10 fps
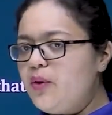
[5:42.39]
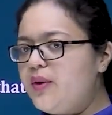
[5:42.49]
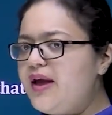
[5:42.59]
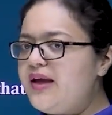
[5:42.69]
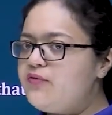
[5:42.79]

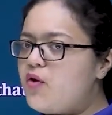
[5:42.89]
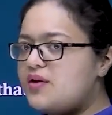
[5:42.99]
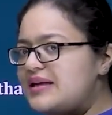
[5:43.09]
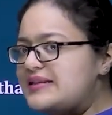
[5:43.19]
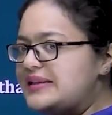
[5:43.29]
Okay,
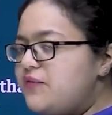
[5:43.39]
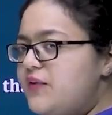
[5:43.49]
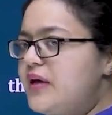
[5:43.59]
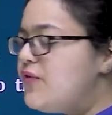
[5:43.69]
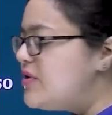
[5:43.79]
water is left
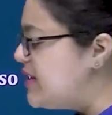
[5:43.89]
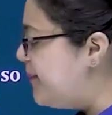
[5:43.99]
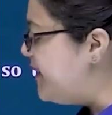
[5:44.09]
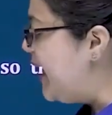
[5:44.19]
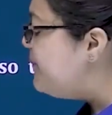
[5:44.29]
here for
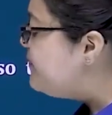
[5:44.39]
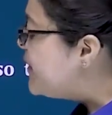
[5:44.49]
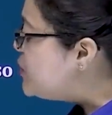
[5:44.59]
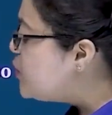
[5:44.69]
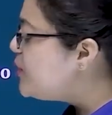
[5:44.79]
some time.
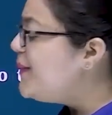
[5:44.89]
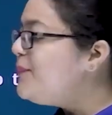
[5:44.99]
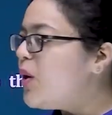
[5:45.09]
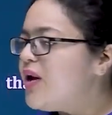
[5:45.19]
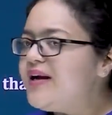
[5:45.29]
So, the
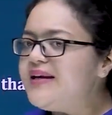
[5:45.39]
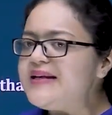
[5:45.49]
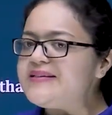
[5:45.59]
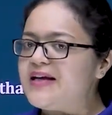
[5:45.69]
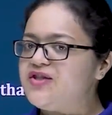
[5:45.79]

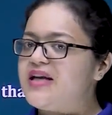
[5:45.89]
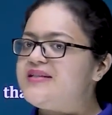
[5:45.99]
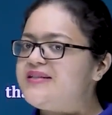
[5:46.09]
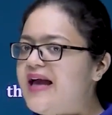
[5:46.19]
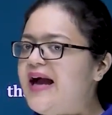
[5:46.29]
impurities such as
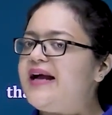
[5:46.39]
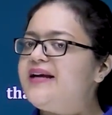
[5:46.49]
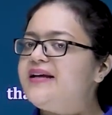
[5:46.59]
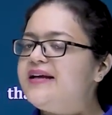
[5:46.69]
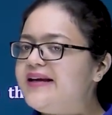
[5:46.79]
sand,
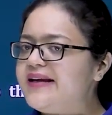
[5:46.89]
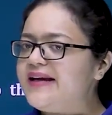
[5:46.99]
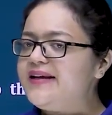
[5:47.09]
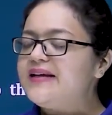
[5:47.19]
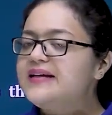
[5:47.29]

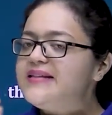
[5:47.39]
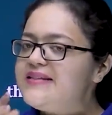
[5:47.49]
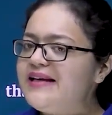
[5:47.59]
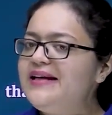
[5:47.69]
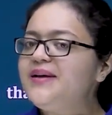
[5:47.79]
grit,
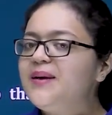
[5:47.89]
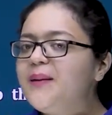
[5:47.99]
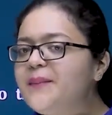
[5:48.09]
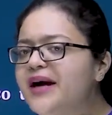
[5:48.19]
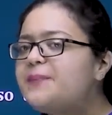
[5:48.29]
silt,
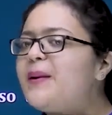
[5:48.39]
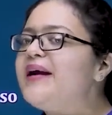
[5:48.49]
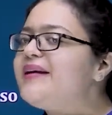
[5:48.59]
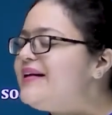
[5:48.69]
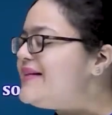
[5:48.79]
mud
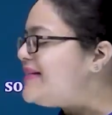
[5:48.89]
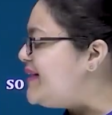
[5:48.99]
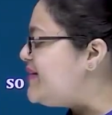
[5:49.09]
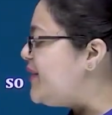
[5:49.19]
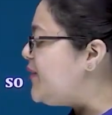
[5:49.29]
particles,
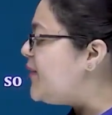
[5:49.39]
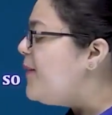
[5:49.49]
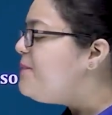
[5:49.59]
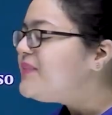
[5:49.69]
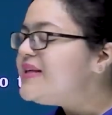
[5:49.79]
et cetera
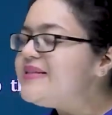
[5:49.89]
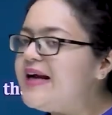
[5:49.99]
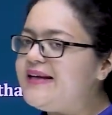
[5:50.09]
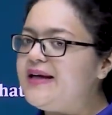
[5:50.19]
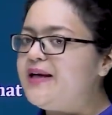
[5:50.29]

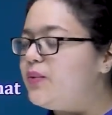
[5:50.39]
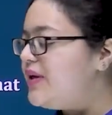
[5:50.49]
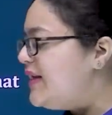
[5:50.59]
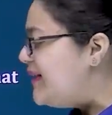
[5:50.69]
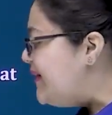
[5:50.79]
settle down.
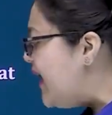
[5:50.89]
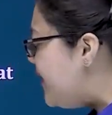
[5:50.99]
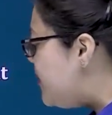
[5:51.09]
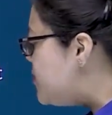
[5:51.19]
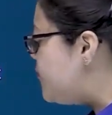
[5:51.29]
Then
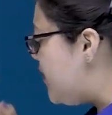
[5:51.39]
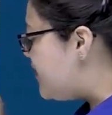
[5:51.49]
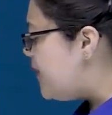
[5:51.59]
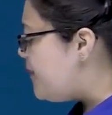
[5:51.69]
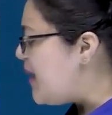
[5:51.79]
it is
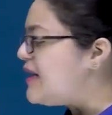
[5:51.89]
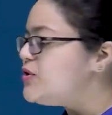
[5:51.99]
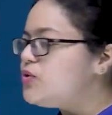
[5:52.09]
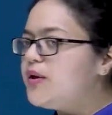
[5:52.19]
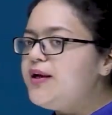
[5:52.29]
further
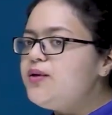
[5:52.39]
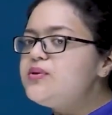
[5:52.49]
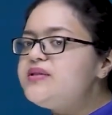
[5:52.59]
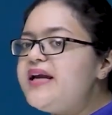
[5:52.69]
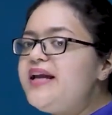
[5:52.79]
passed on into
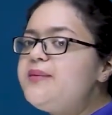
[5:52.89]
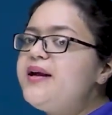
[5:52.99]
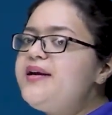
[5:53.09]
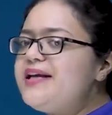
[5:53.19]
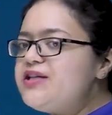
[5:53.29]

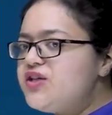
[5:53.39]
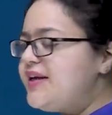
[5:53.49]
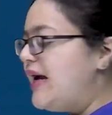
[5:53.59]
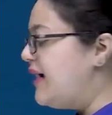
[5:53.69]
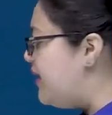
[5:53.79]
sedimentation
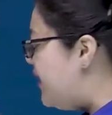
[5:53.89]
tank.